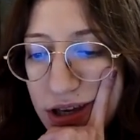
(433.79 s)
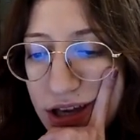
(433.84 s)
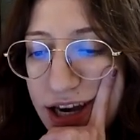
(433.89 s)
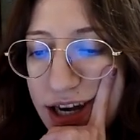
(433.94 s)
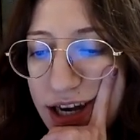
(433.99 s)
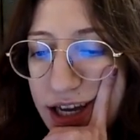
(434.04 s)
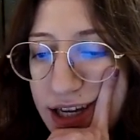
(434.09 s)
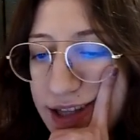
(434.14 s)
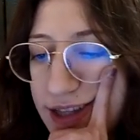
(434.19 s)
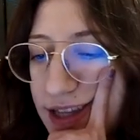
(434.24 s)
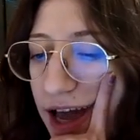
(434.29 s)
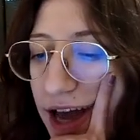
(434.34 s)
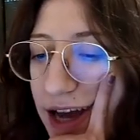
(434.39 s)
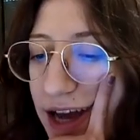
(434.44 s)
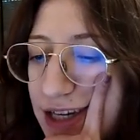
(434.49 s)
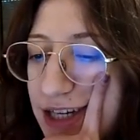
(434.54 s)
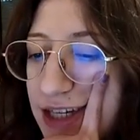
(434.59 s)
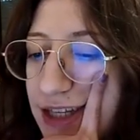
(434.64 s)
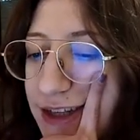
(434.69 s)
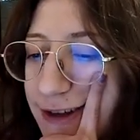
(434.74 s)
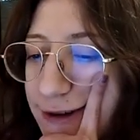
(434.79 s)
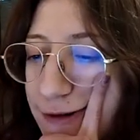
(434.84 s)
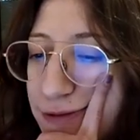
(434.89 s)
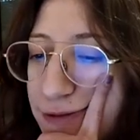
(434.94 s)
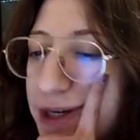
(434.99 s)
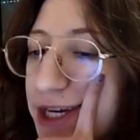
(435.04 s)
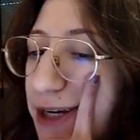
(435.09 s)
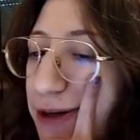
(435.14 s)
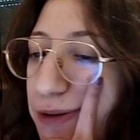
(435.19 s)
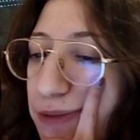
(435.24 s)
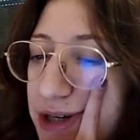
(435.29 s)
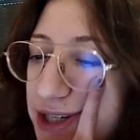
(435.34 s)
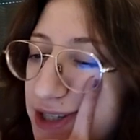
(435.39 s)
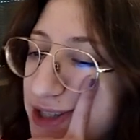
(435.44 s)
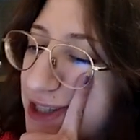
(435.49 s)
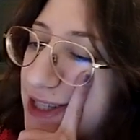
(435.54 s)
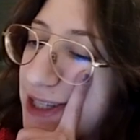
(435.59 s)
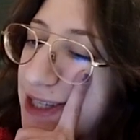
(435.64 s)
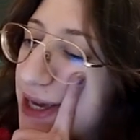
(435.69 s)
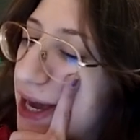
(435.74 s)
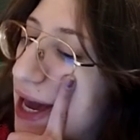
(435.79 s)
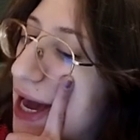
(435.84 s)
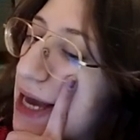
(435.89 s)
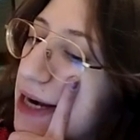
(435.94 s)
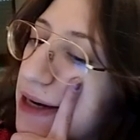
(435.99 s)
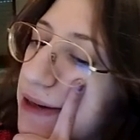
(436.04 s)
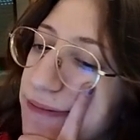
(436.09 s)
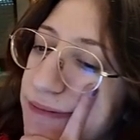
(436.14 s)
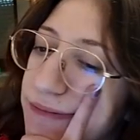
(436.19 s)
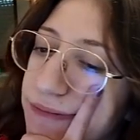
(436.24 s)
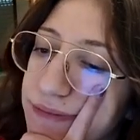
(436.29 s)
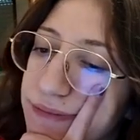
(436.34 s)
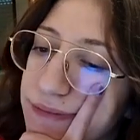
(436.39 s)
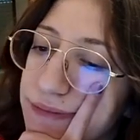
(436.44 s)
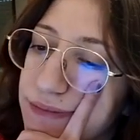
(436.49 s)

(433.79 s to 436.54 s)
Can I attack his queen once again?